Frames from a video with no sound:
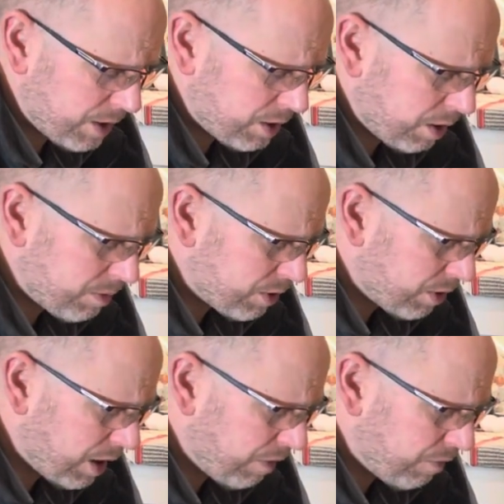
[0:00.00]
time has
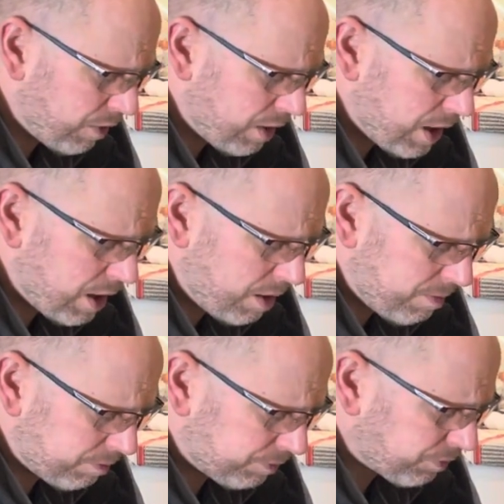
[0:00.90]
not yet fully
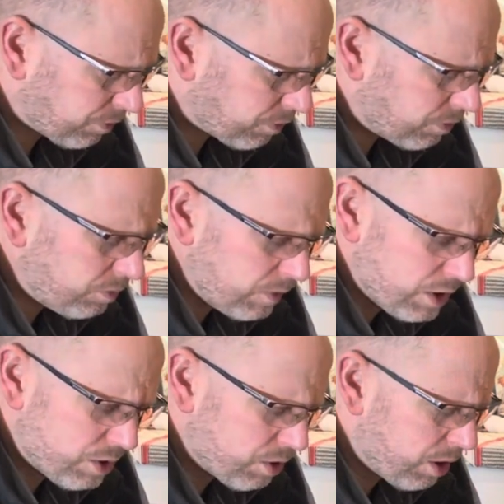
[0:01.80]
come.
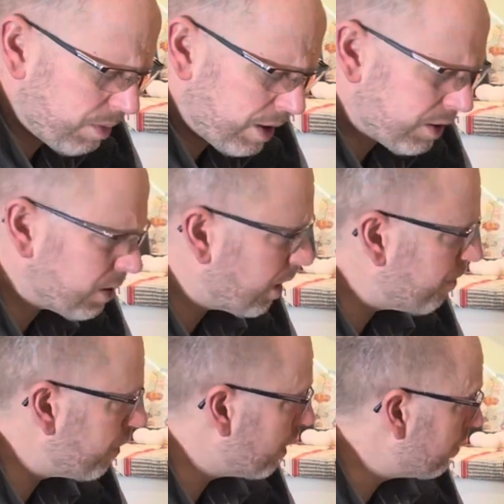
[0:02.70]
He's talking about the time
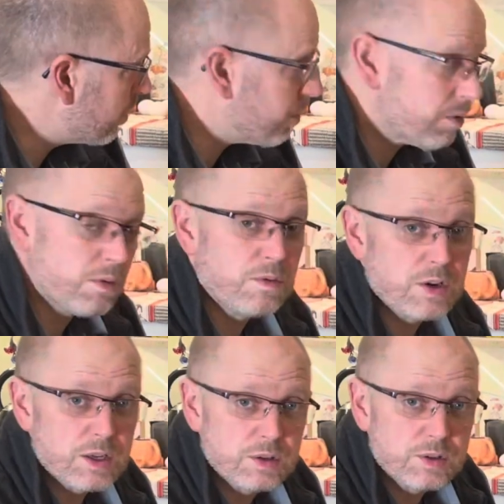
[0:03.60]
for him to be
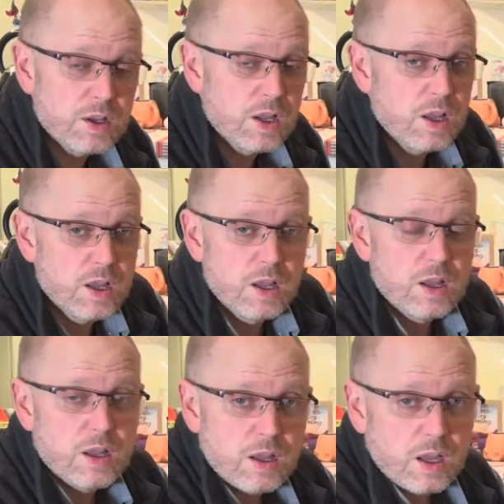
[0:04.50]
revealed
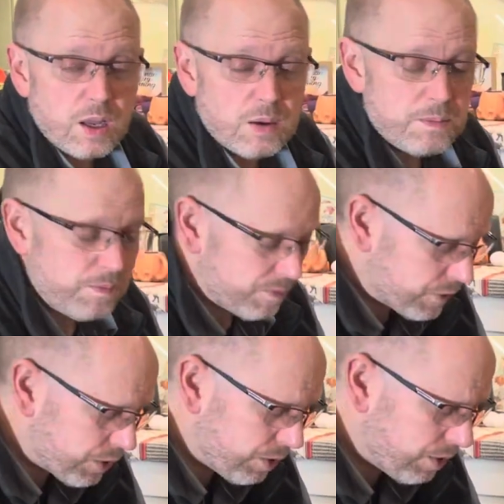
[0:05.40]
um,
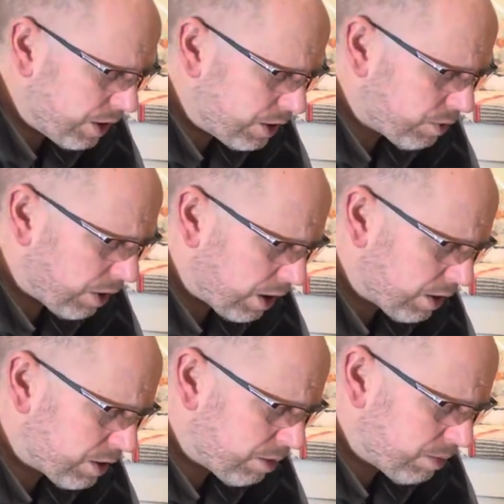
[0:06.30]
to Israel
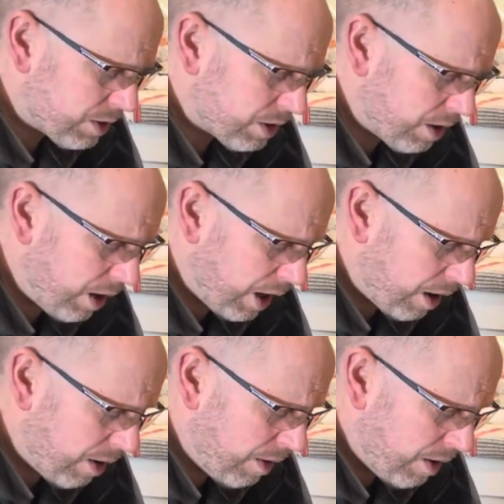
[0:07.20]
as the Messiah.